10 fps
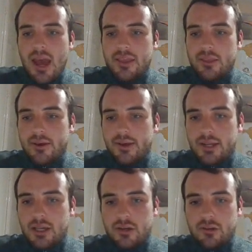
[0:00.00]
And
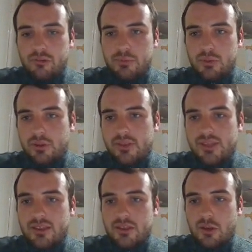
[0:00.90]
internal occurrence reports are
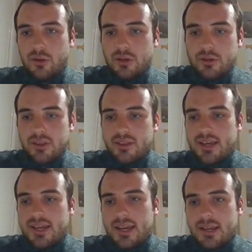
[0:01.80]
things that don't go to the
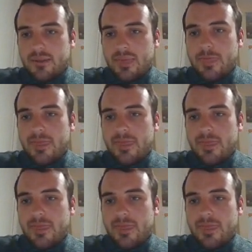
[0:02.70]
CAA.